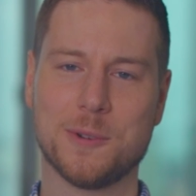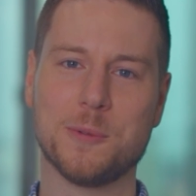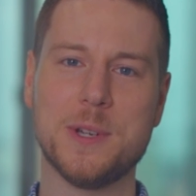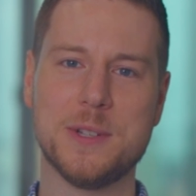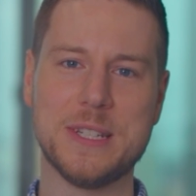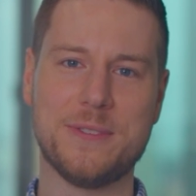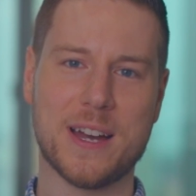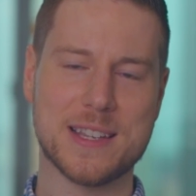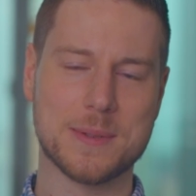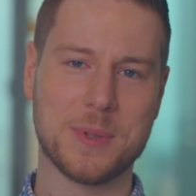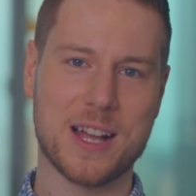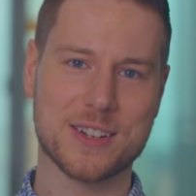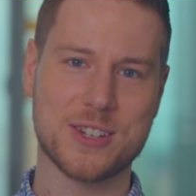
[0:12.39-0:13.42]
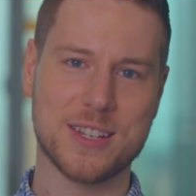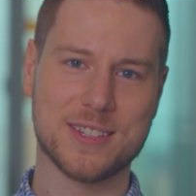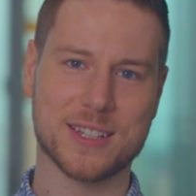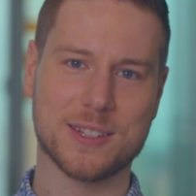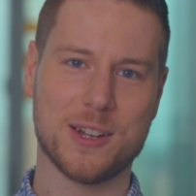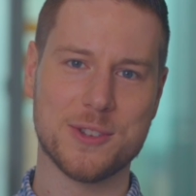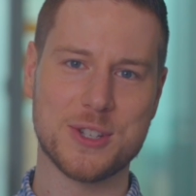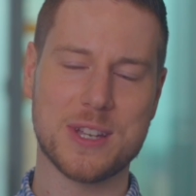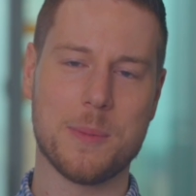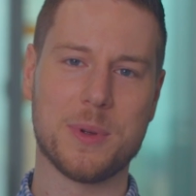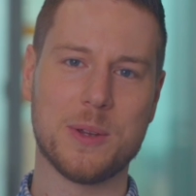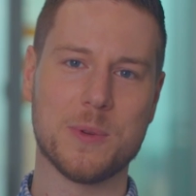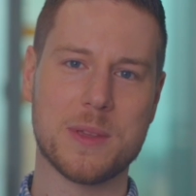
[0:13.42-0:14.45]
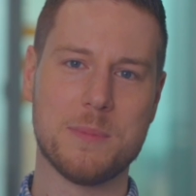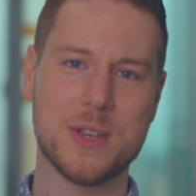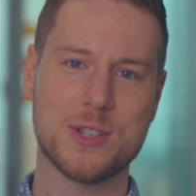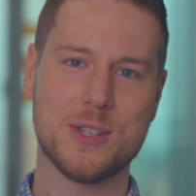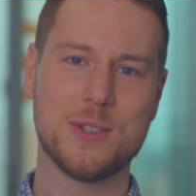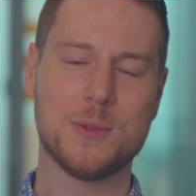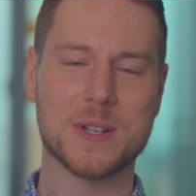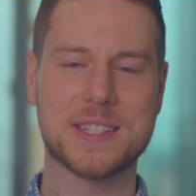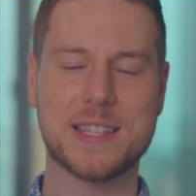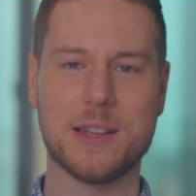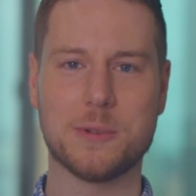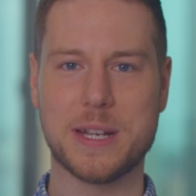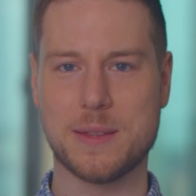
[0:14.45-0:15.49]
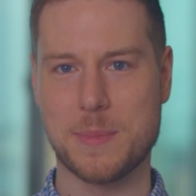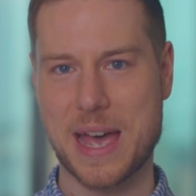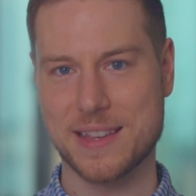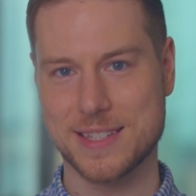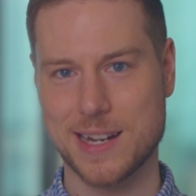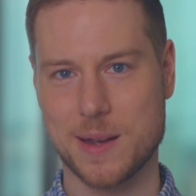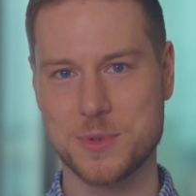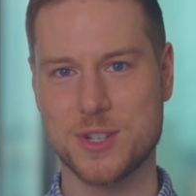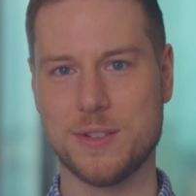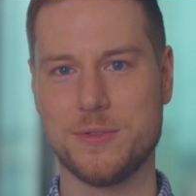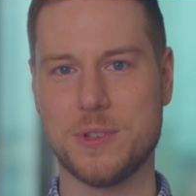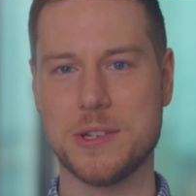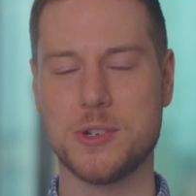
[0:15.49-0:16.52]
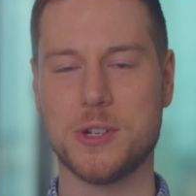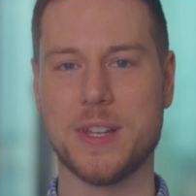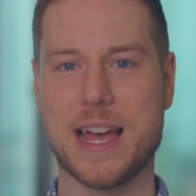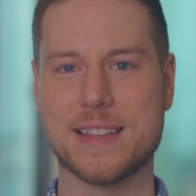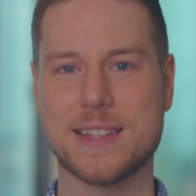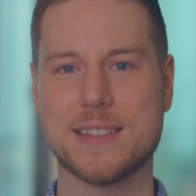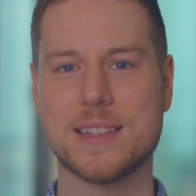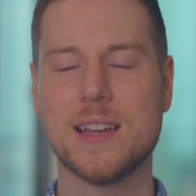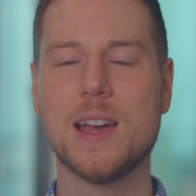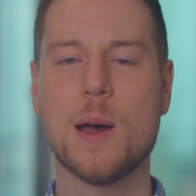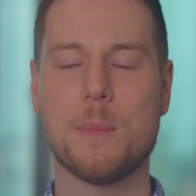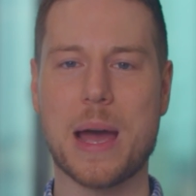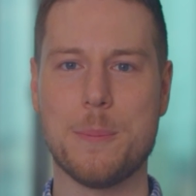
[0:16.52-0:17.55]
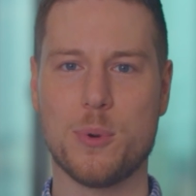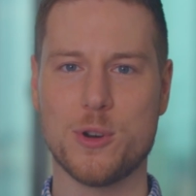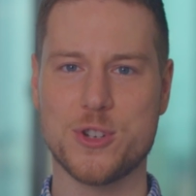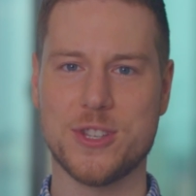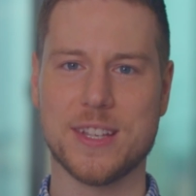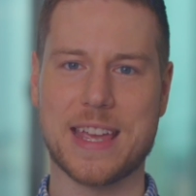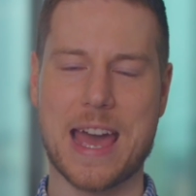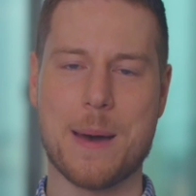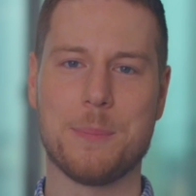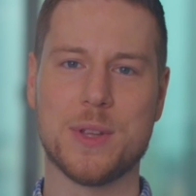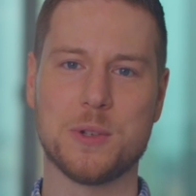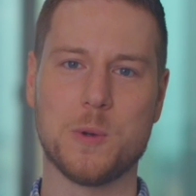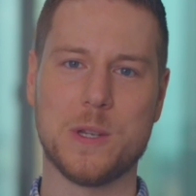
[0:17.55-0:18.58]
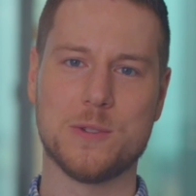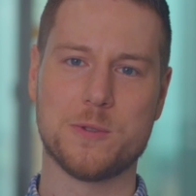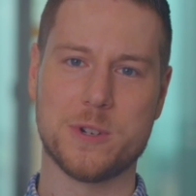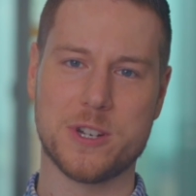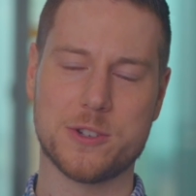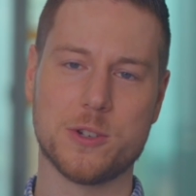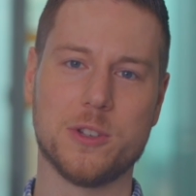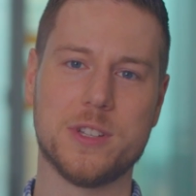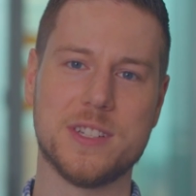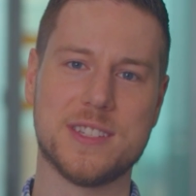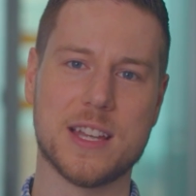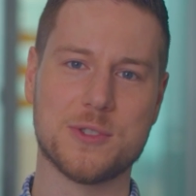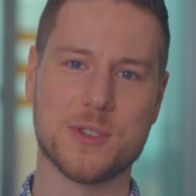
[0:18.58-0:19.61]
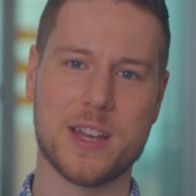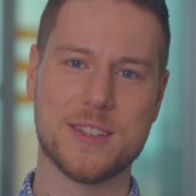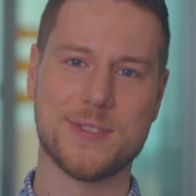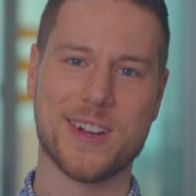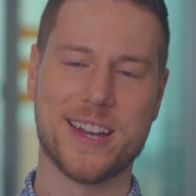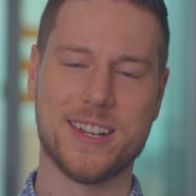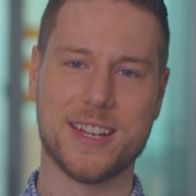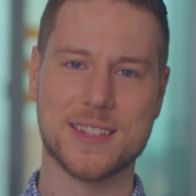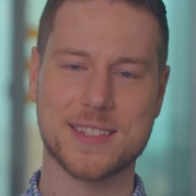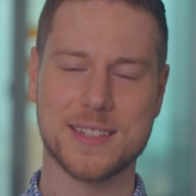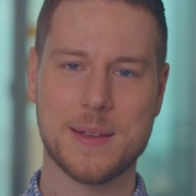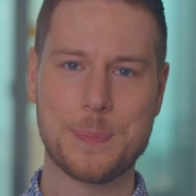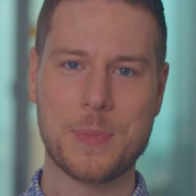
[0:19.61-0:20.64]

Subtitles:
RioDeFi is a blockchain technology company with a mission to accelerate the mass adoption of digital assets by bridging the gap between traditional and decentralized finance.